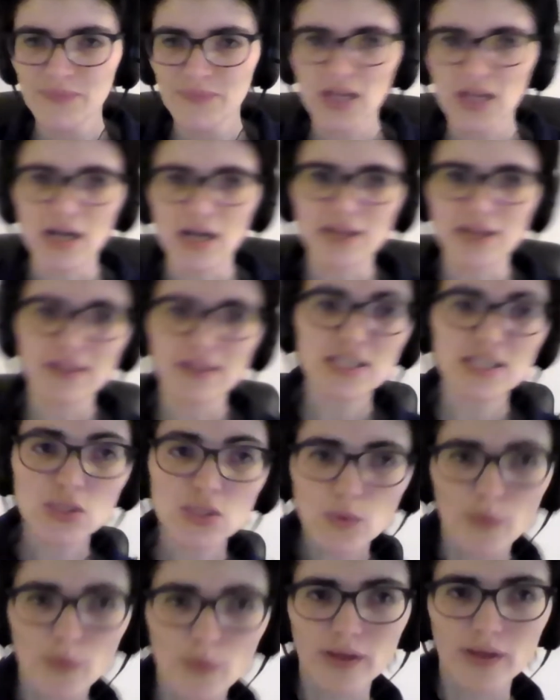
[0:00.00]
And this is
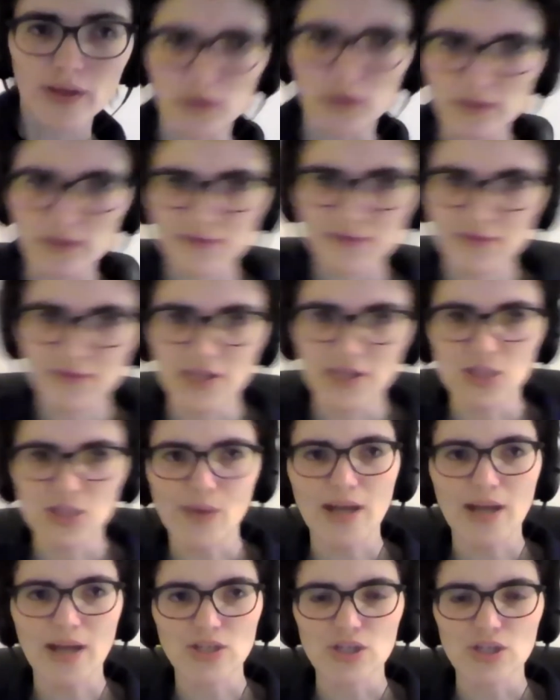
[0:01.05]
one of the things we
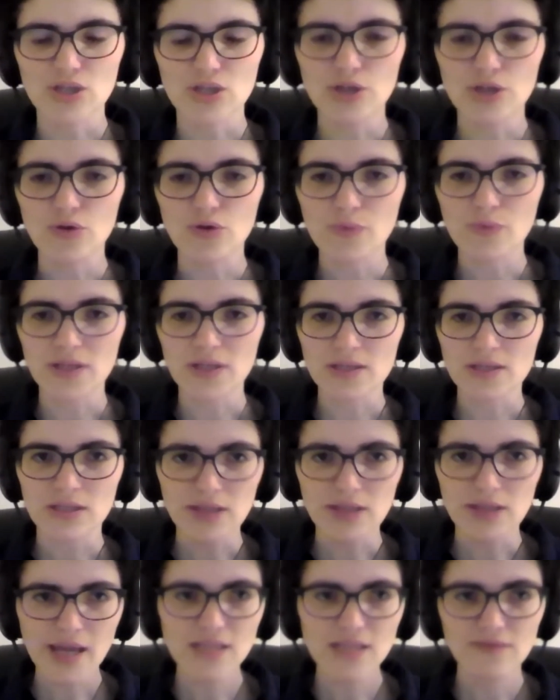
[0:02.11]
actually showed, because in the
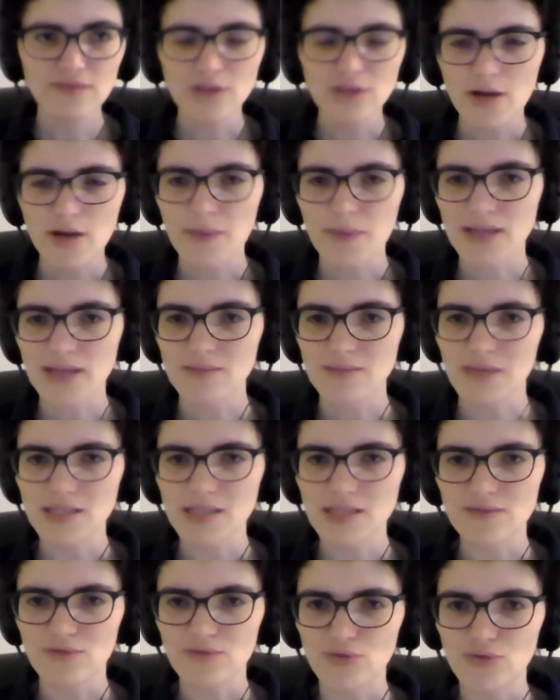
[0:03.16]
case of dark matter
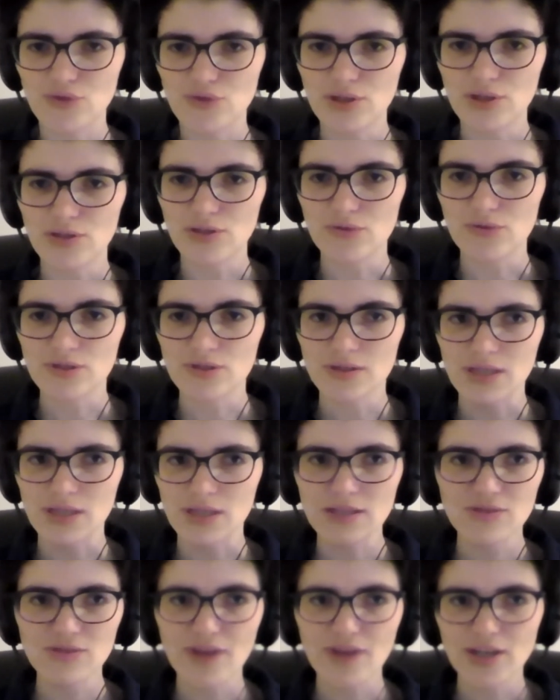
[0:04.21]
massive neutrinos, the
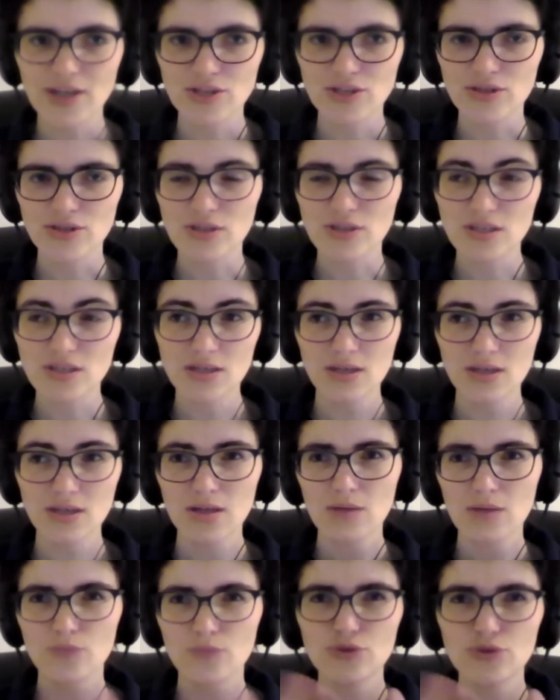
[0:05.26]
interactions
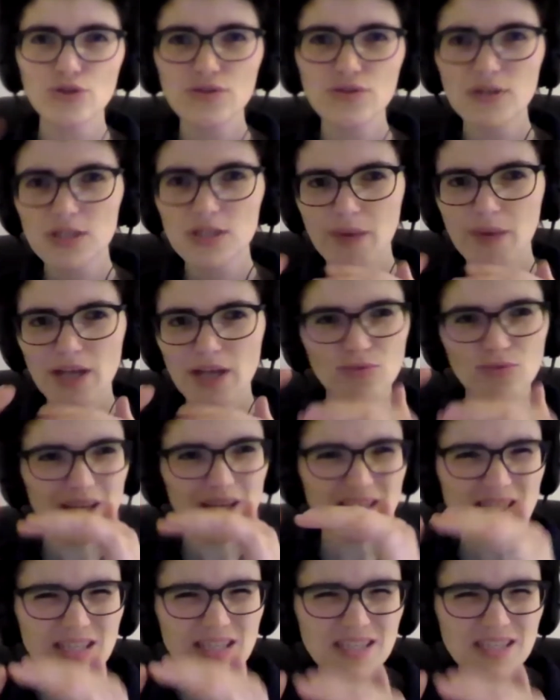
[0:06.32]
produce a spectrum
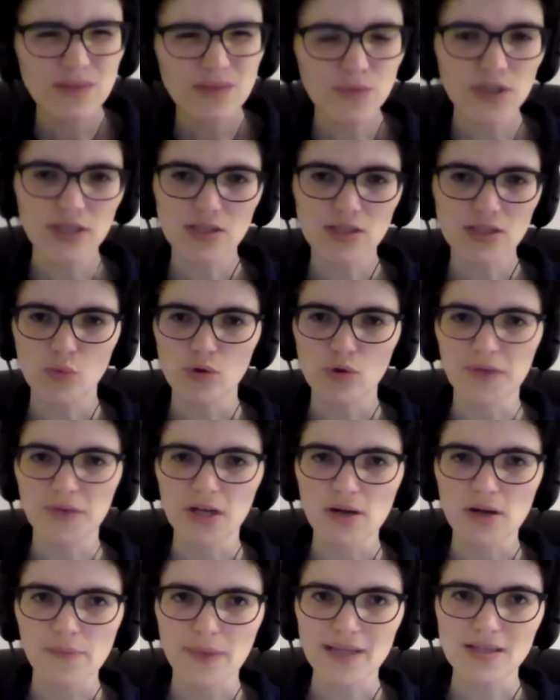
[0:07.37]
that is similar to warm
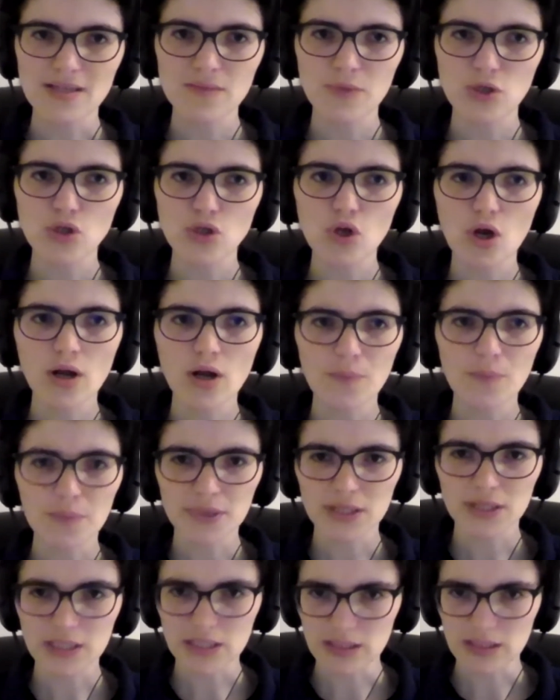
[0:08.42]
dark matter, but not
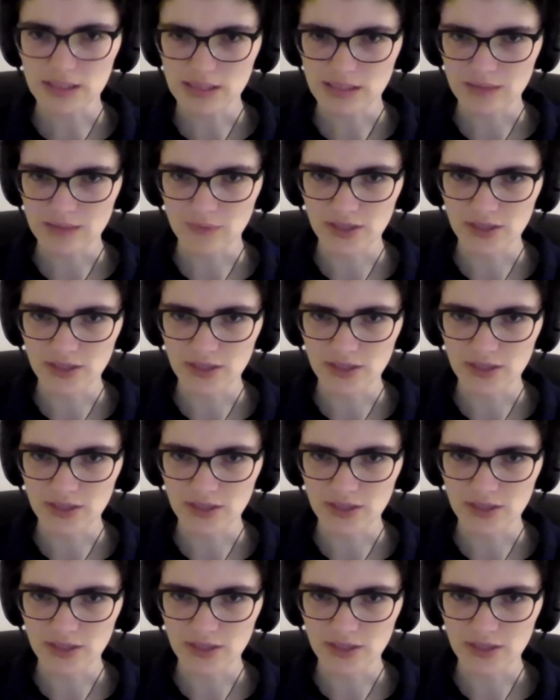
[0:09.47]
completely similar.